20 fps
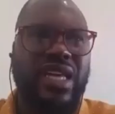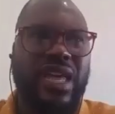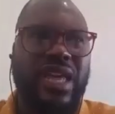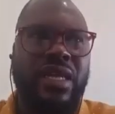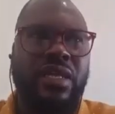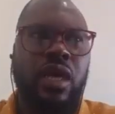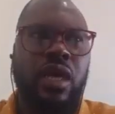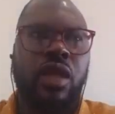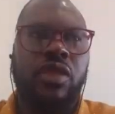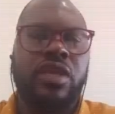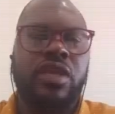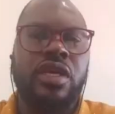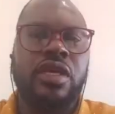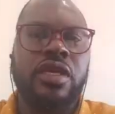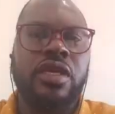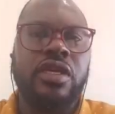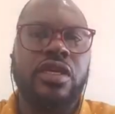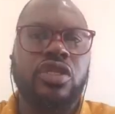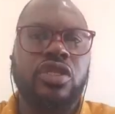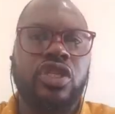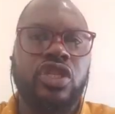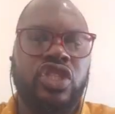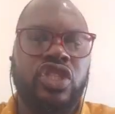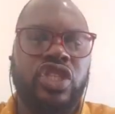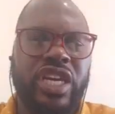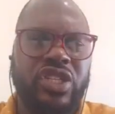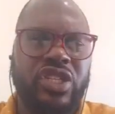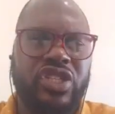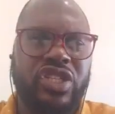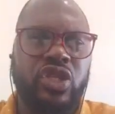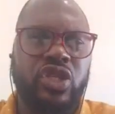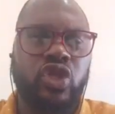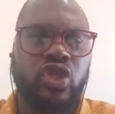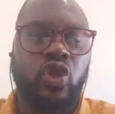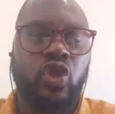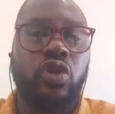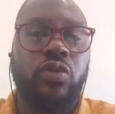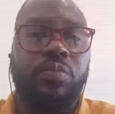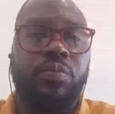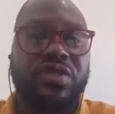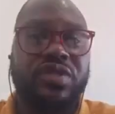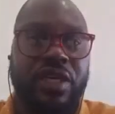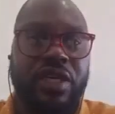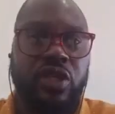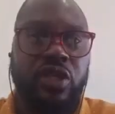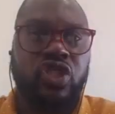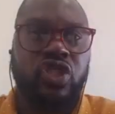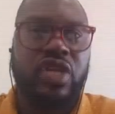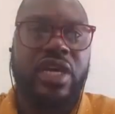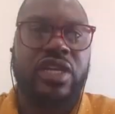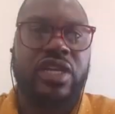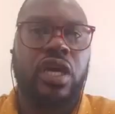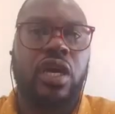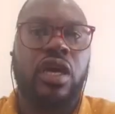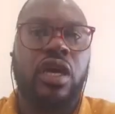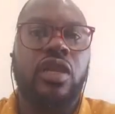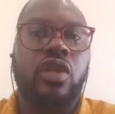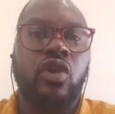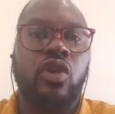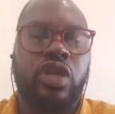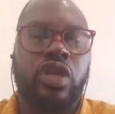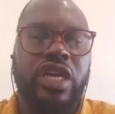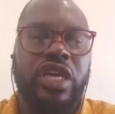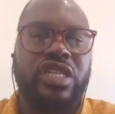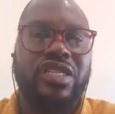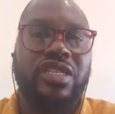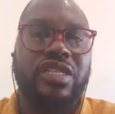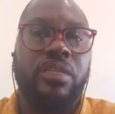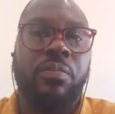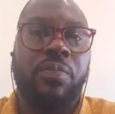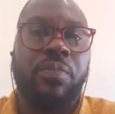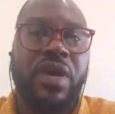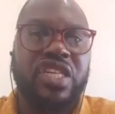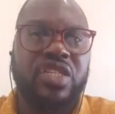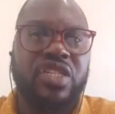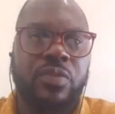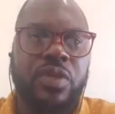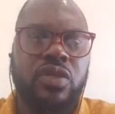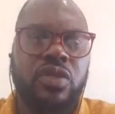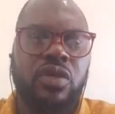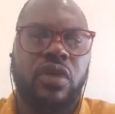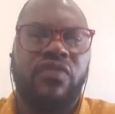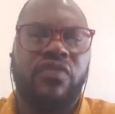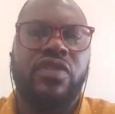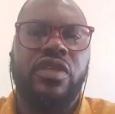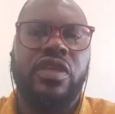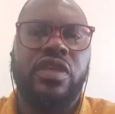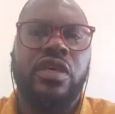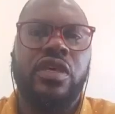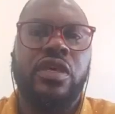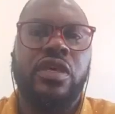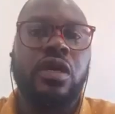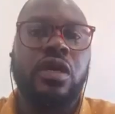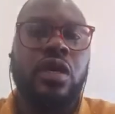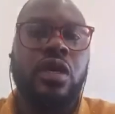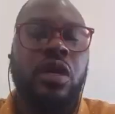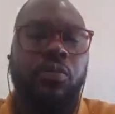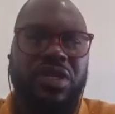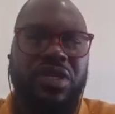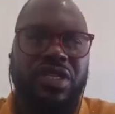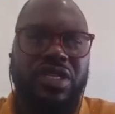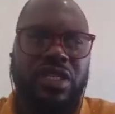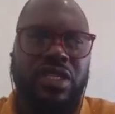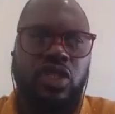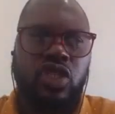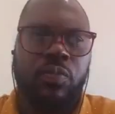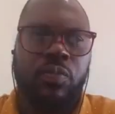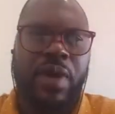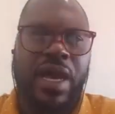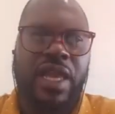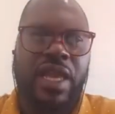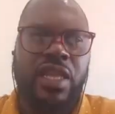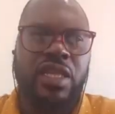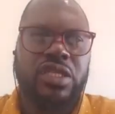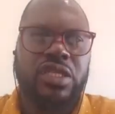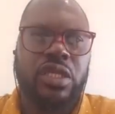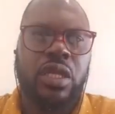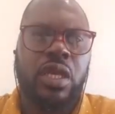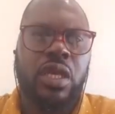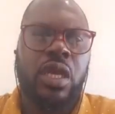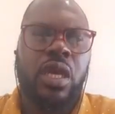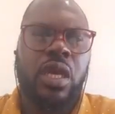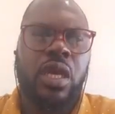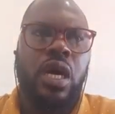we understand are the jail cells, or the cells that are located in the basement of the presidential palace.